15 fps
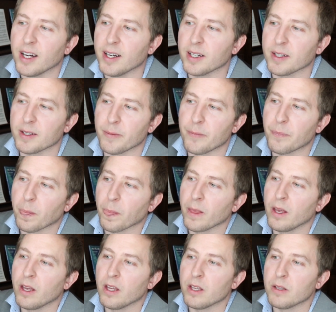Um,
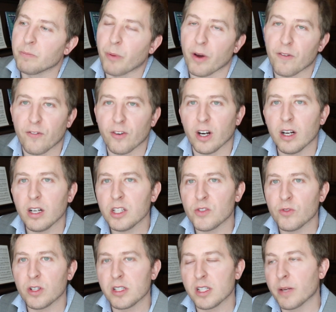but for us,
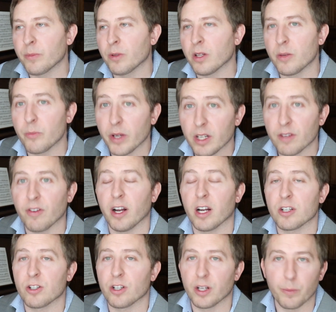for example, in
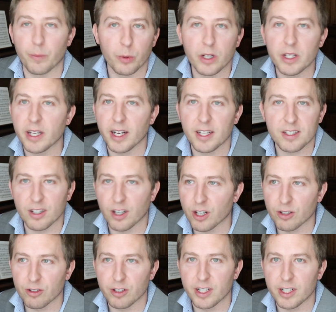manufacturing and precast
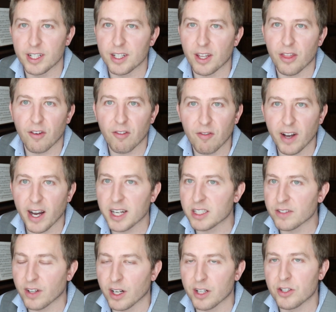concrete, the fact
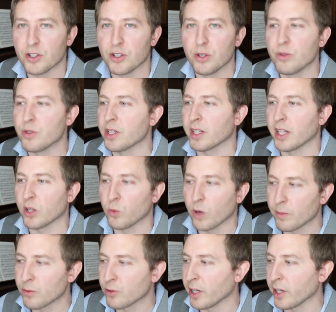of us using like web